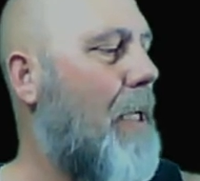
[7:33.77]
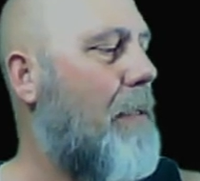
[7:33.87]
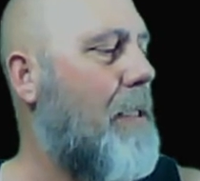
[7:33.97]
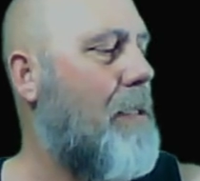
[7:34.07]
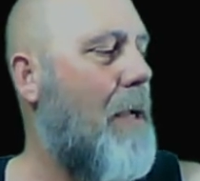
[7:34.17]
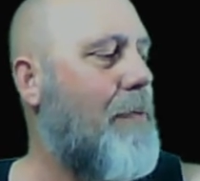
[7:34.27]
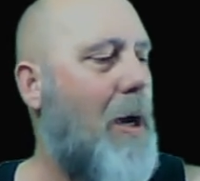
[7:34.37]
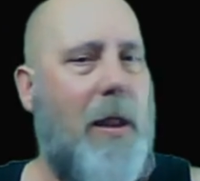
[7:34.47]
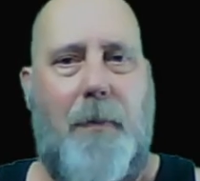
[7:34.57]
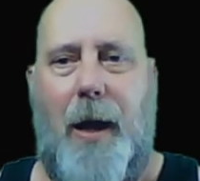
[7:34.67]
This stuff's
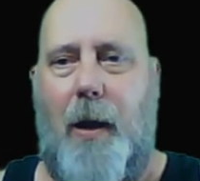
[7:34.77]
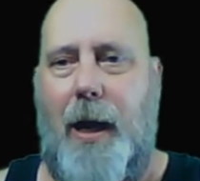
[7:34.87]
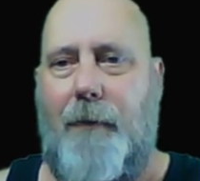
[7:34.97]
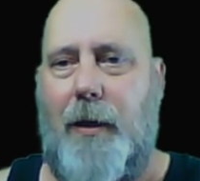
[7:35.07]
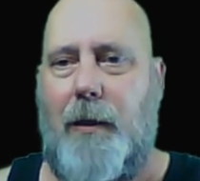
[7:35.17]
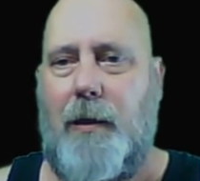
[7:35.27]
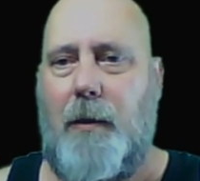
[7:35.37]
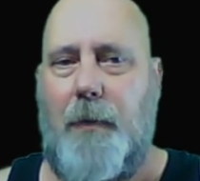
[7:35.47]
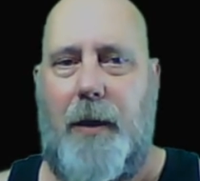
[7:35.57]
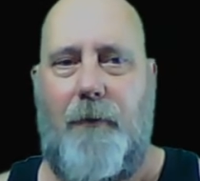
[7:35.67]
all about having a
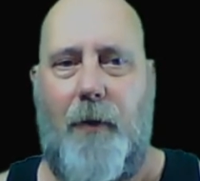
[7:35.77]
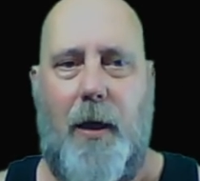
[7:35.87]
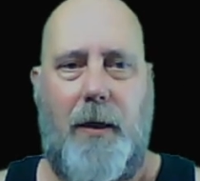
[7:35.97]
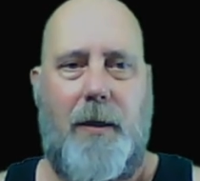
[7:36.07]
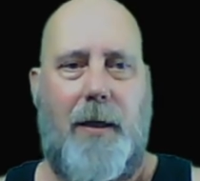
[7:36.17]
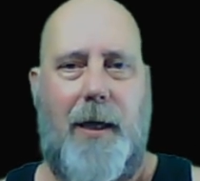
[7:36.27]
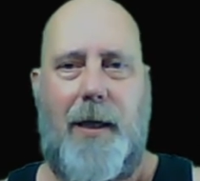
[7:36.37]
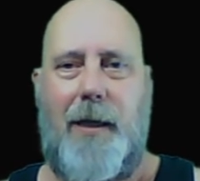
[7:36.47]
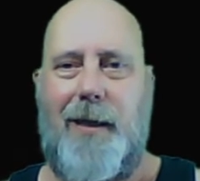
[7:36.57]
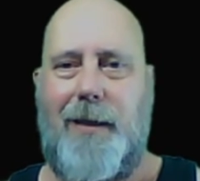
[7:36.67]
little bit of fun,
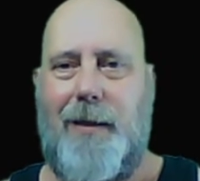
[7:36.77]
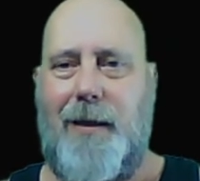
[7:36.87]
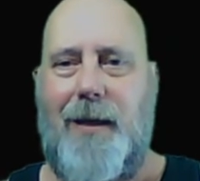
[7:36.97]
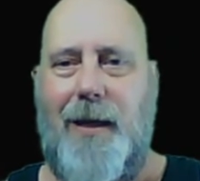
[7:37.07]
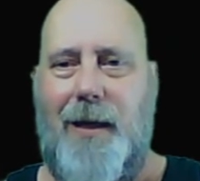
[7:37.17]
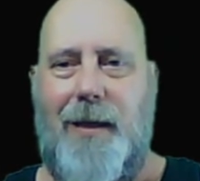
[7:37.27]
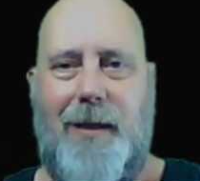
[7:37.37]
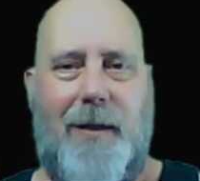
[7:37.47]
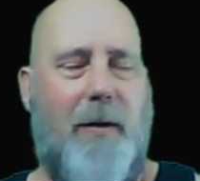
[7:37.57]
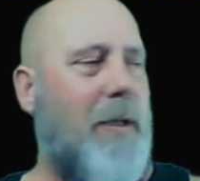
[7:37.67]
and
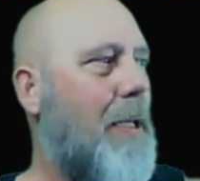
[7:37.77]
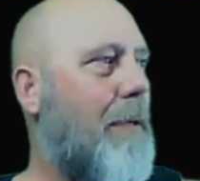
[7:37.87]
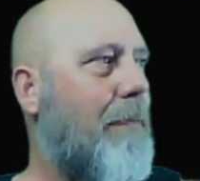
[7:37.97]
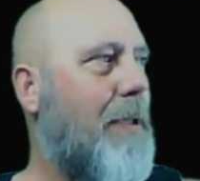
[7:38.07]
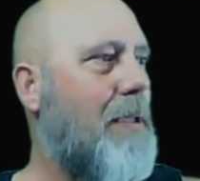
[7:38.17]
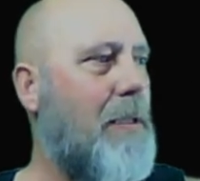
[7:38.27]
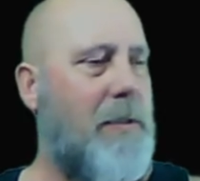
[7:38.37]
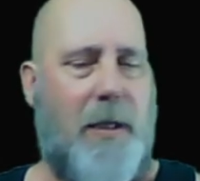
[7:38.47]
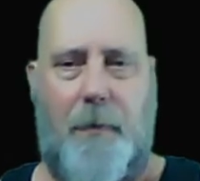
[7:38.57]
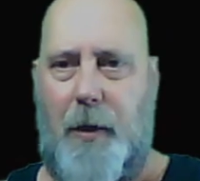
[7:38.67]
you can
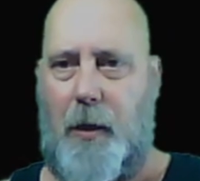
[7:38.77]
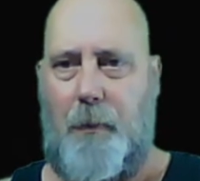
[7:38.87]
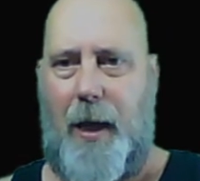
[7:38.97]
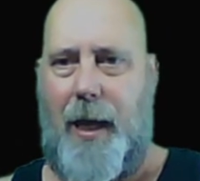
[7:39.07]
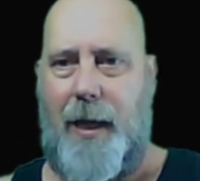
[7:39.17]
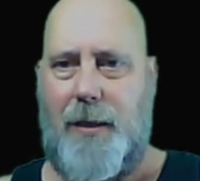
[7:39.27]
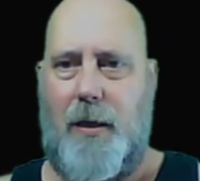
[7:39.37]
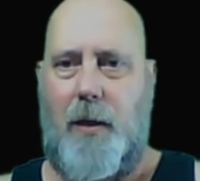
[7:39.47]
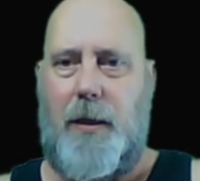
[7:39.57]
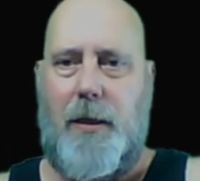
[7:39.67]
visit some of your
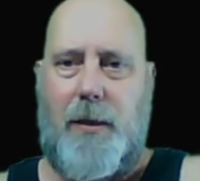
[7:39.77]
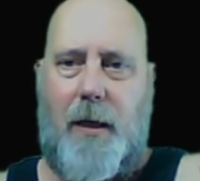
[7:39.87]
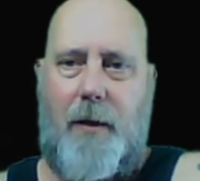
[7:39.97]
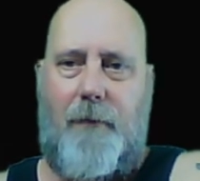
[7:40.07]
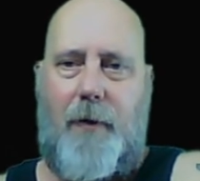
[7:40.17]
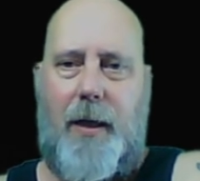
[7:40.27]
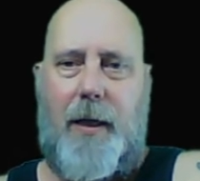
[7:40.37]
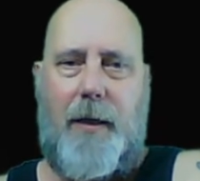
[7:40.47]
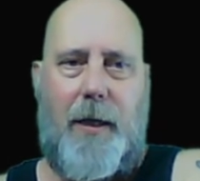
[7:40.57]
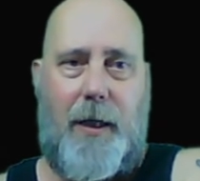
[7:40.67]
past on this stuff,
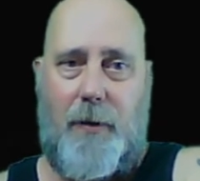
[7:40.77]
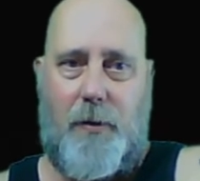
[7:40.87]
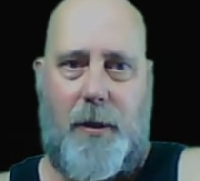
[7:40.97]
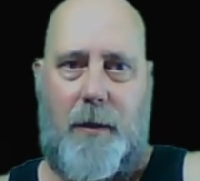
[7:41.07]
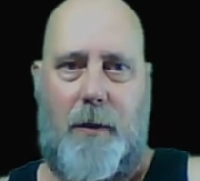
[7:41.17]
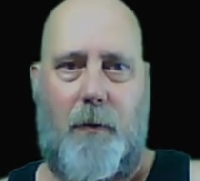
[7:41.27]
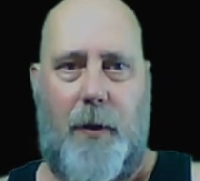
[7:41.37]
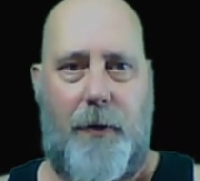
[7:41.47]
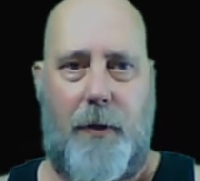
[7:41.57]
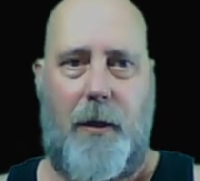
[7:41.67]
and I can share it
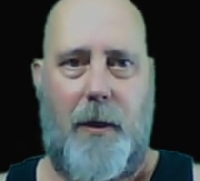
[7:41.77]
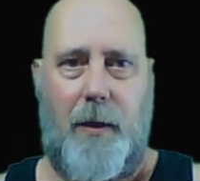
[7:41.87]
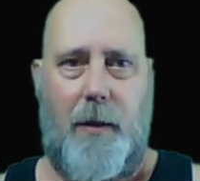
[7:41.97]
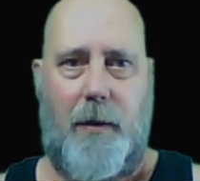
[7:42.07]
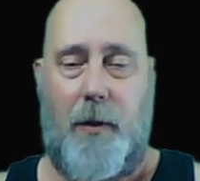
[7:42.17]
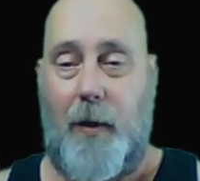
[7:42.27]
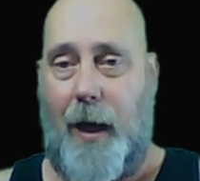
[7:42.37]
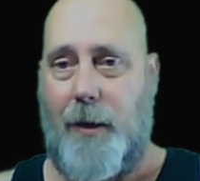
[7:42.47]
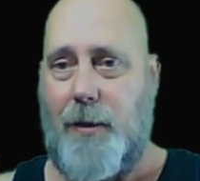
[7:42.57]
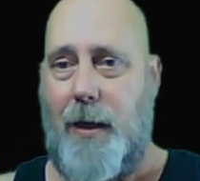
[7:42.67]
with you
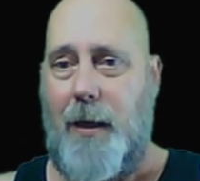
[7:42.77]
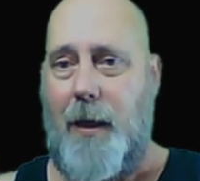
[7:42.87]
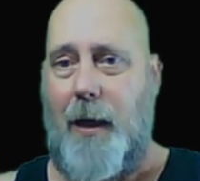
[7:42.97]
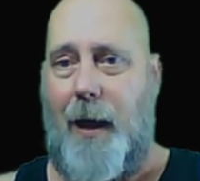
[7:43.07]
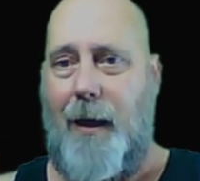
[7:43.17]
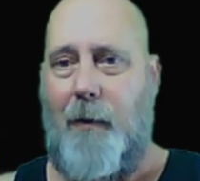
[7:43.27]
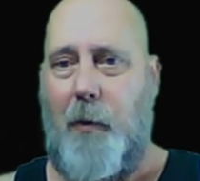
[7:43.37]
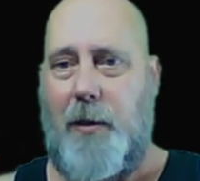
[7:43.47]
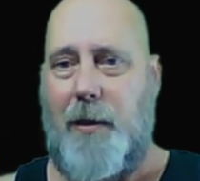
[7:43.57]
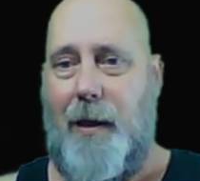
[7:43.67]
guys,
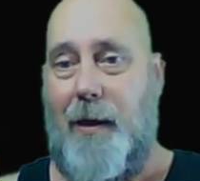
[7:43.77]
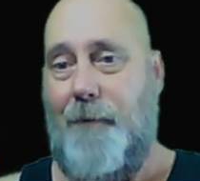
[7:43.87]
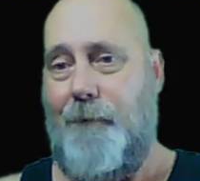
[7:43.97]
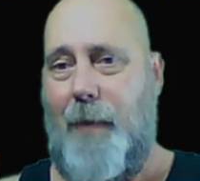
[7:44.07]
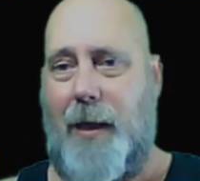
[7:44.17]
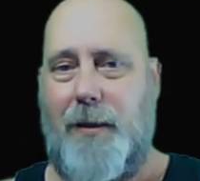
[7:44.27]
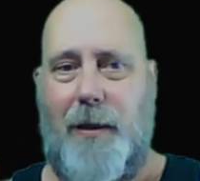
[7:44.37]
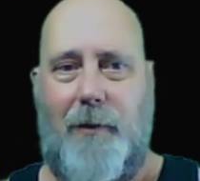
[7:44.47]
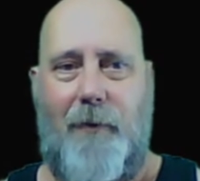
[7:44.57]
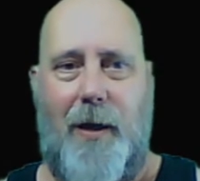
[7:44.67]
which I
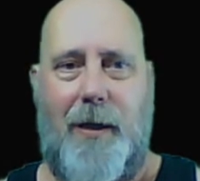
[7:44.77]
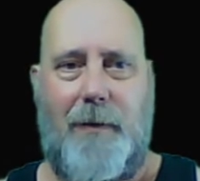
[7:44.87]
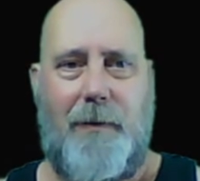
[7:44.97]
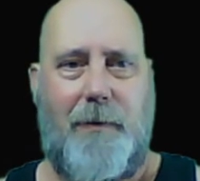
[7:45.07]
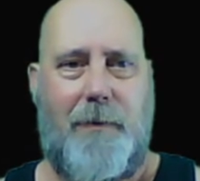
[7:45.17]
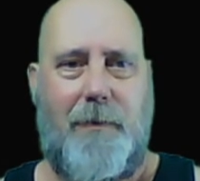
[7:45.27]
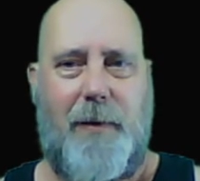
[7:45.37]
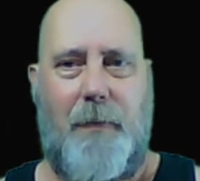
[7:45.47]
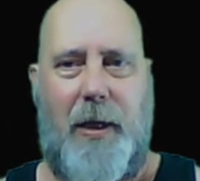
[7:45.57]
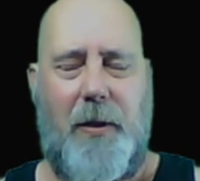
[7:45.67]
actually find
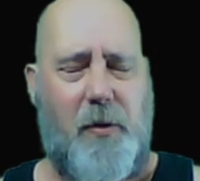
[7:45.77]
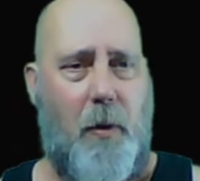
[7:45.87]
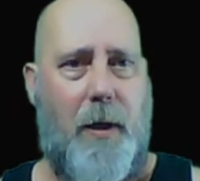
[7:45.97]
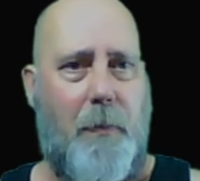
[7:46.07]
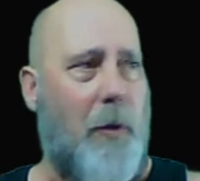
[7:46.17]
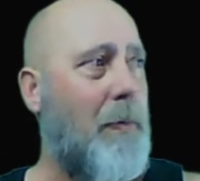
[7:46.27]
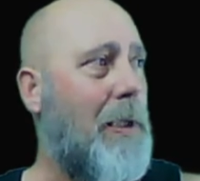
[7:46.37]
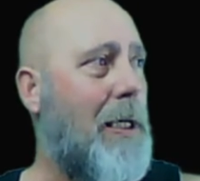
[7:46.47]
to be enjoyable.